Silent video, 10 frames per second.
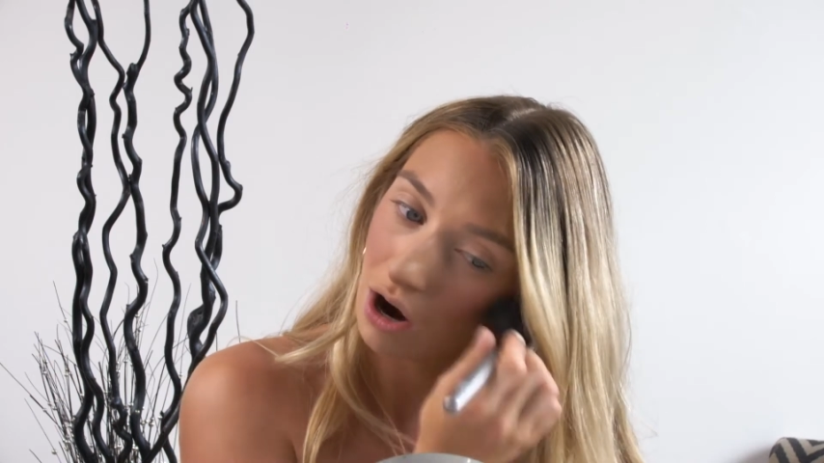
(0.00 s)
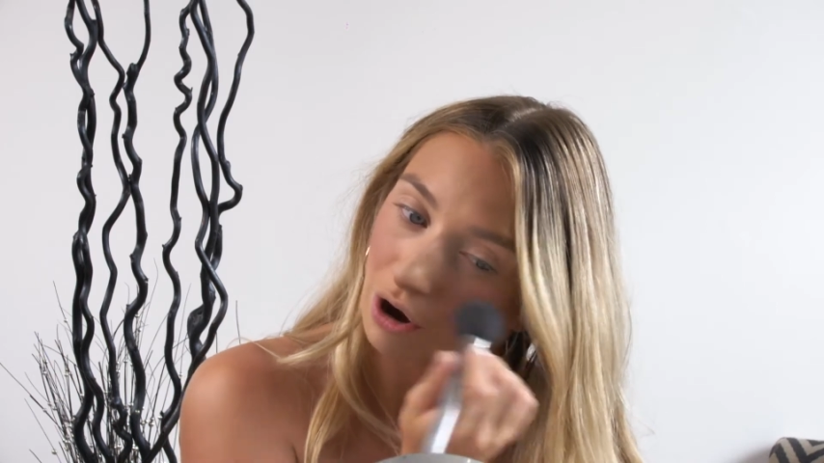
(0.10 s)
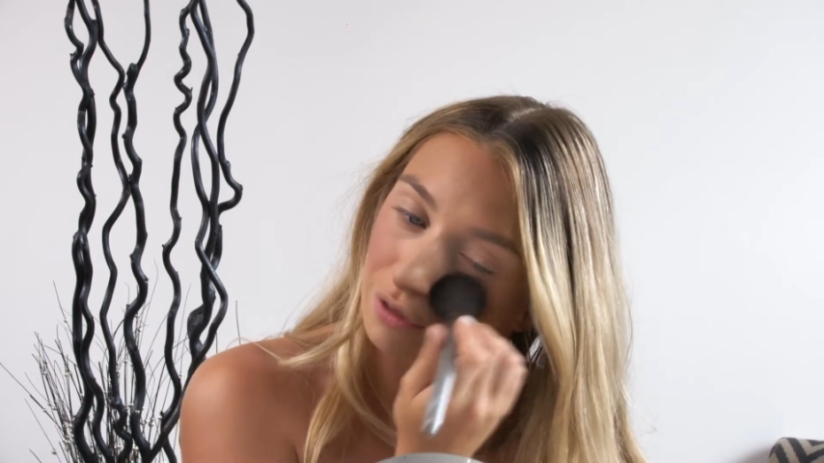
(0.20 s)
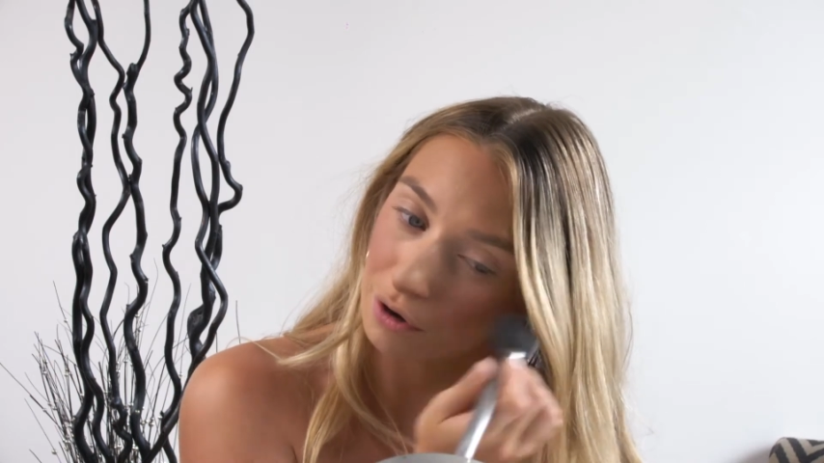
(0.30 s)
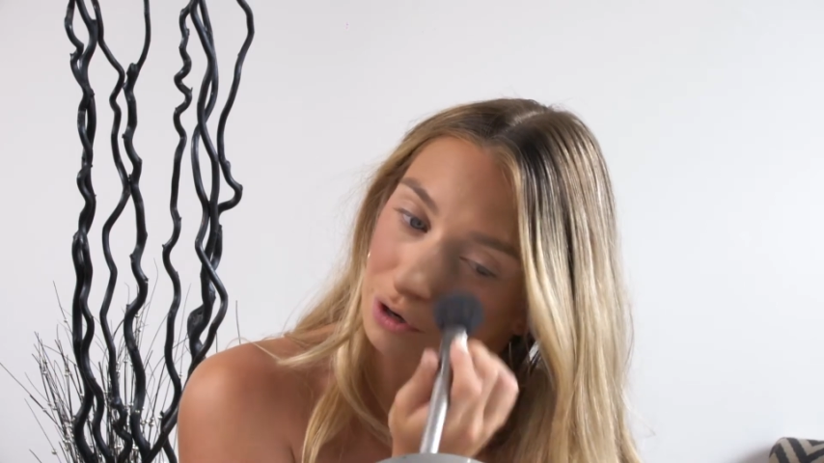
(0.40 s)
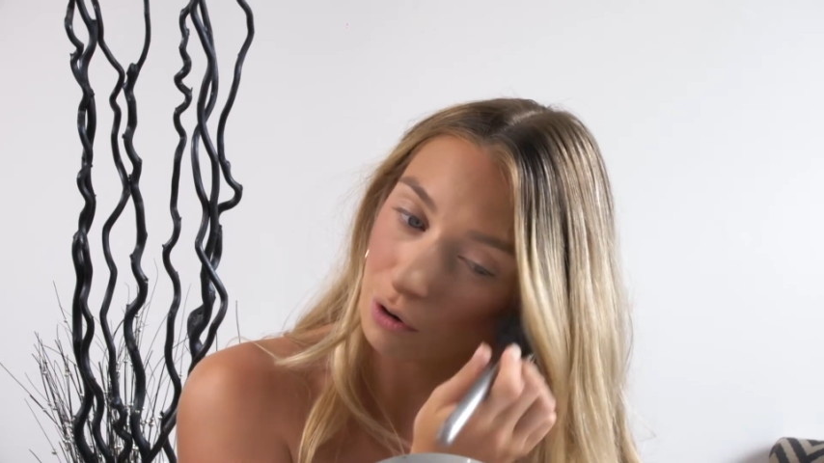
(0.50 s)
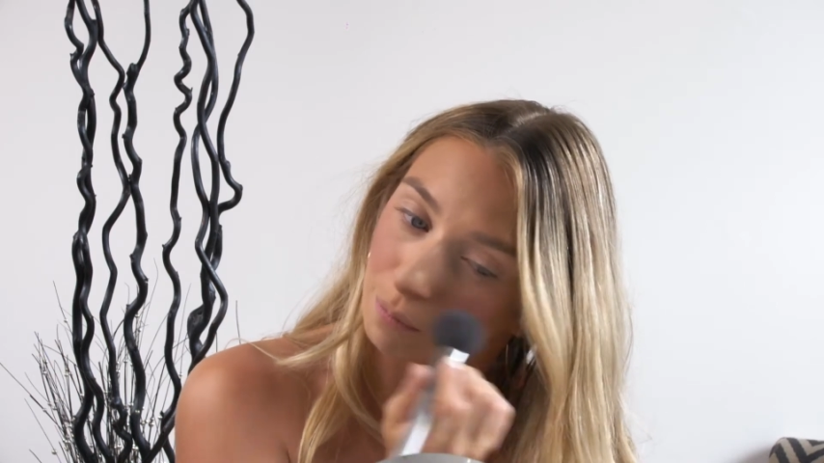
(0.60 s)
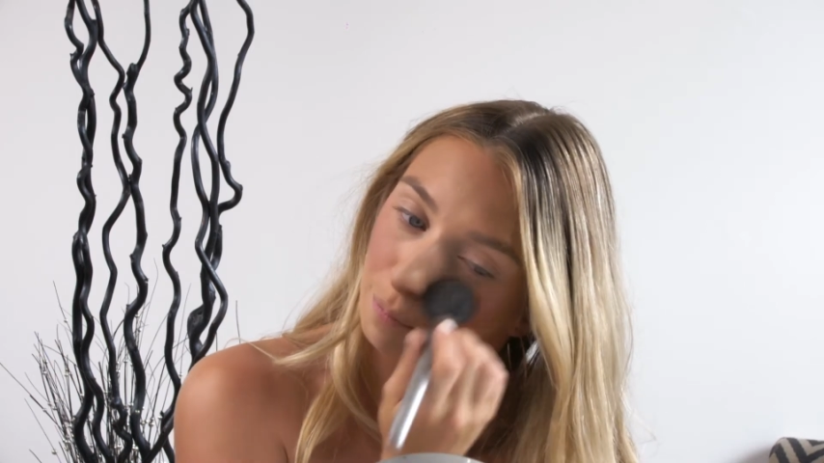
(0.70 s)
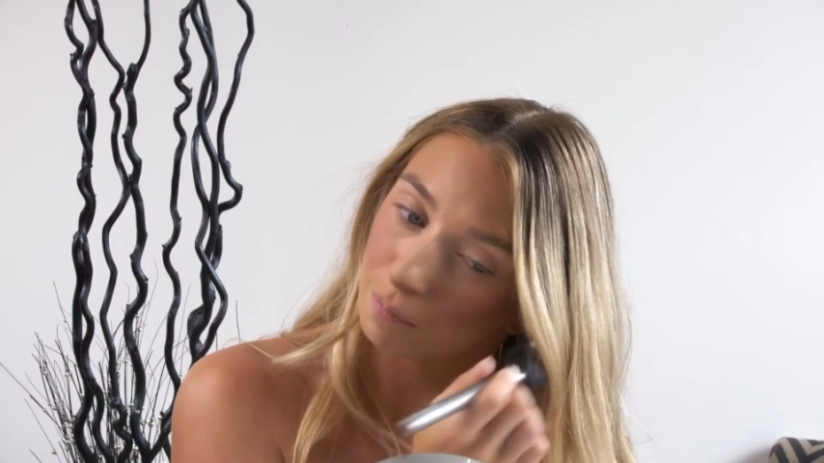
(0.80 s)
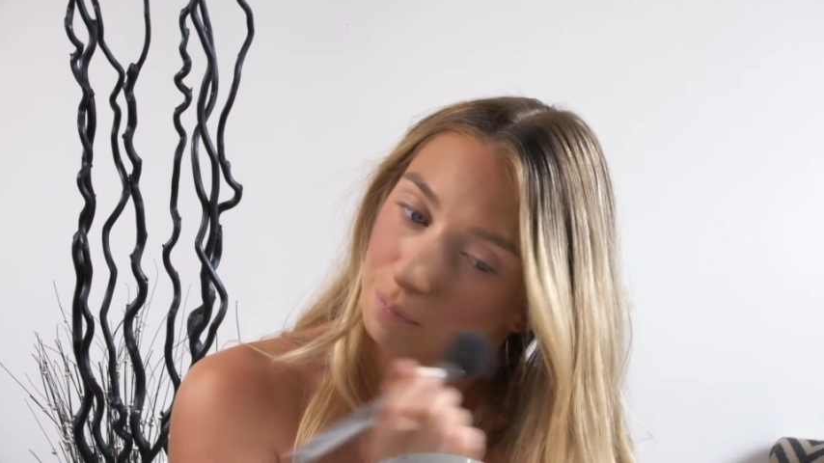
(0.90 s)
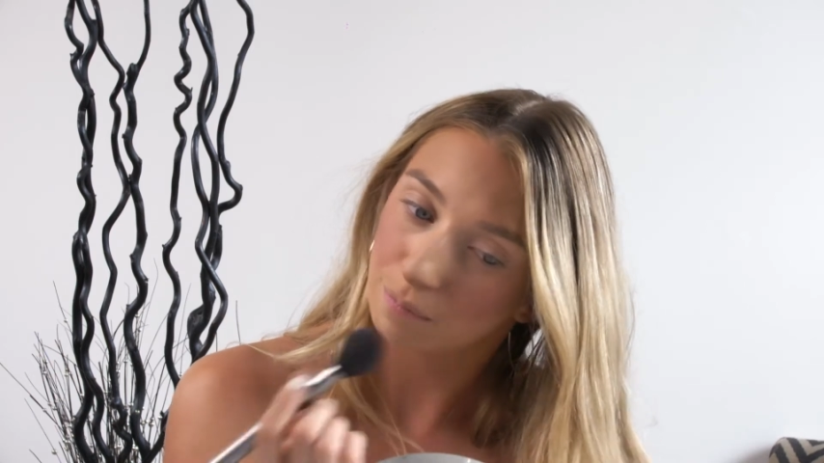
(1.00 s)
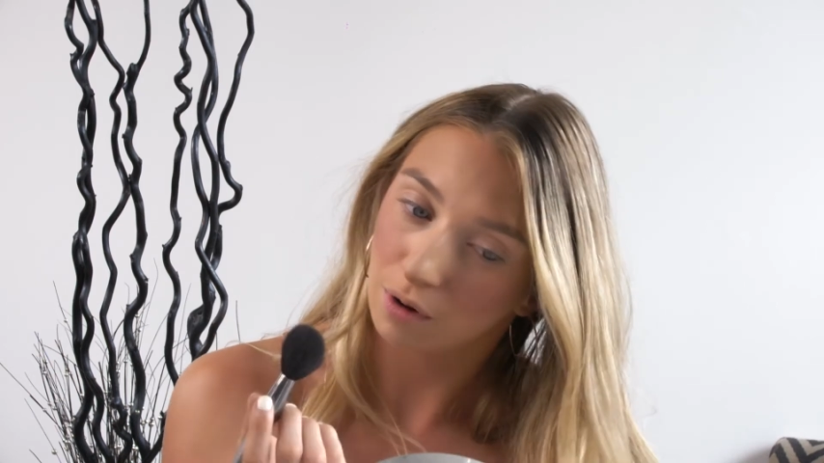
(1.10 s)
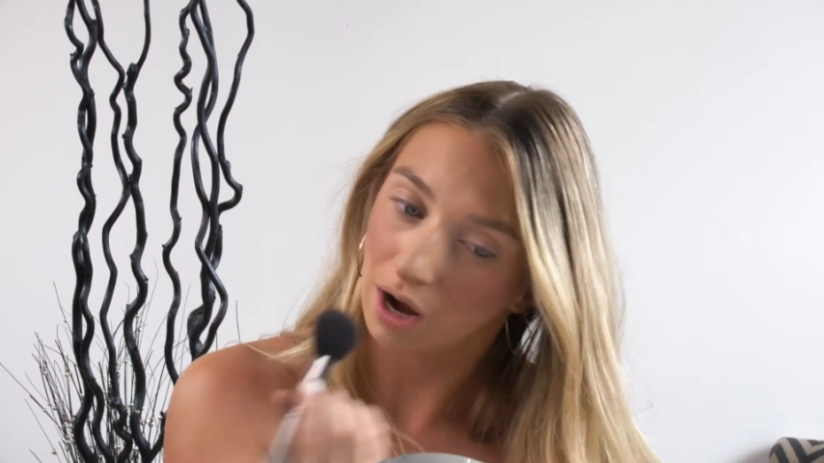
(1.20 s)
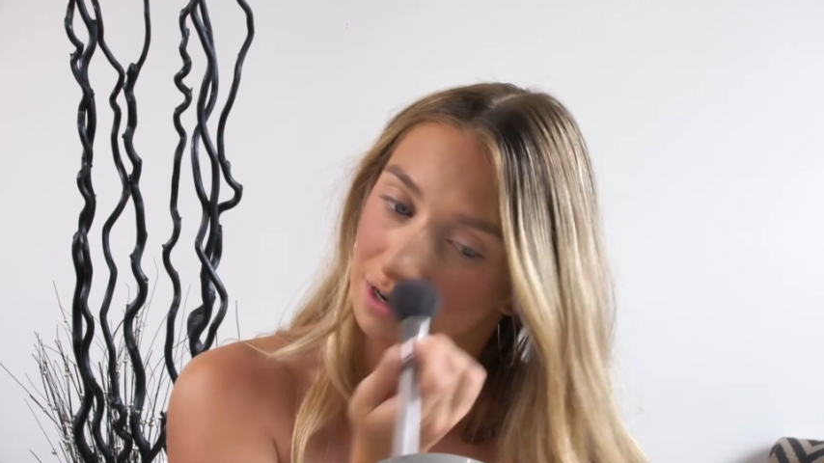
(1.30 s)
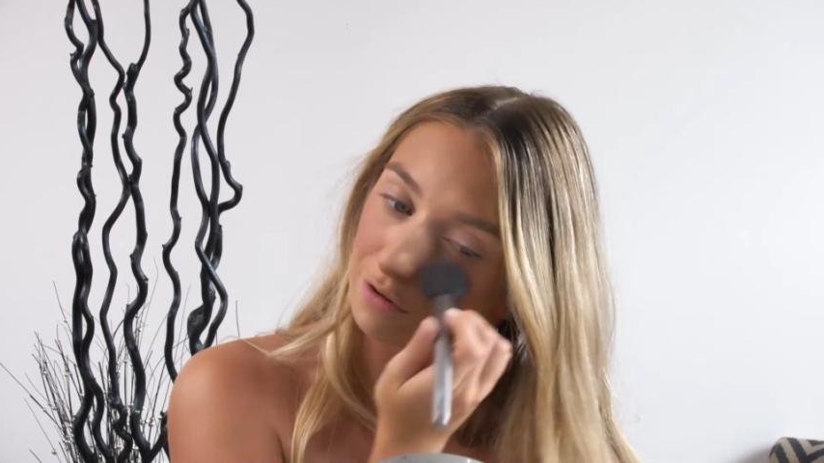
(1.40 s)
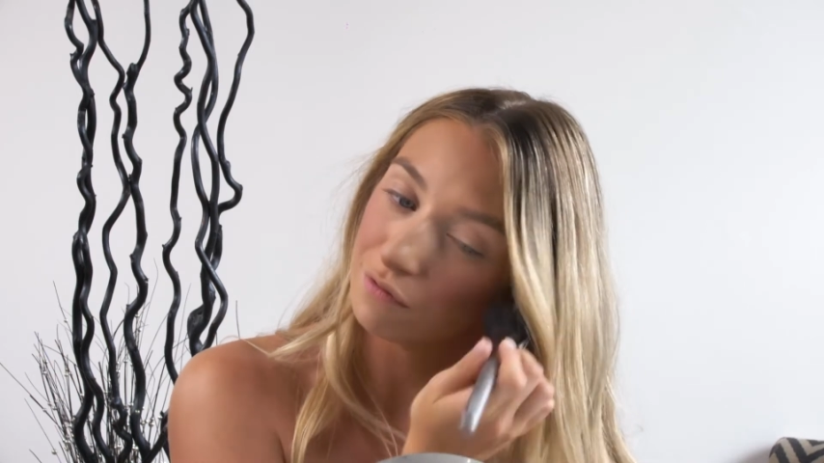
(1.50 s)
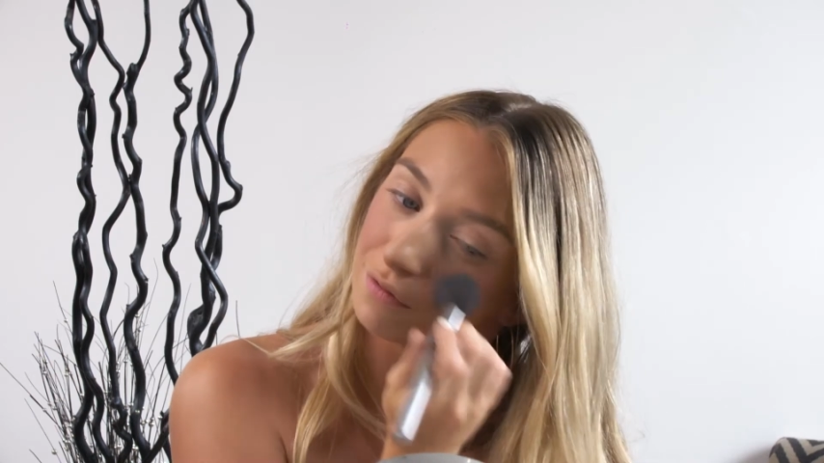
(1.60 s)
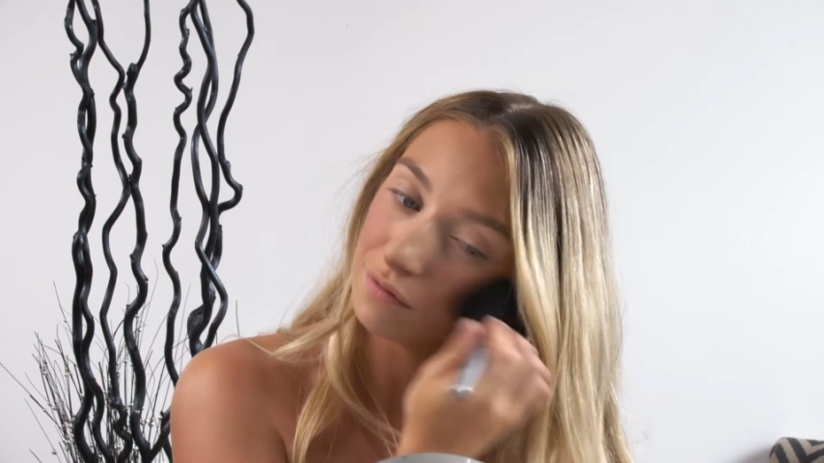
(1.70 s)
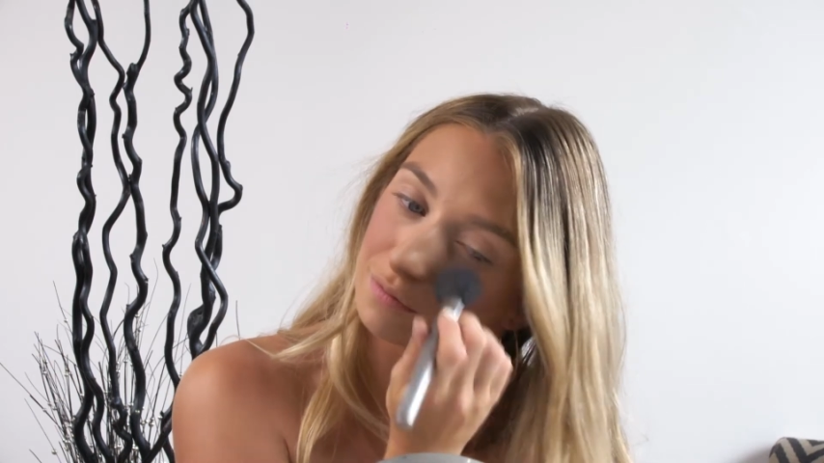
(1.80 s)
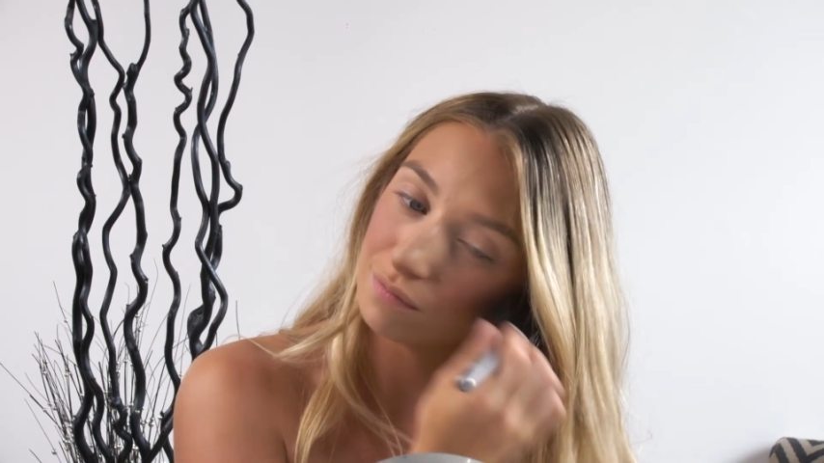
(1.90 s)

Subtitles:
are there to kind of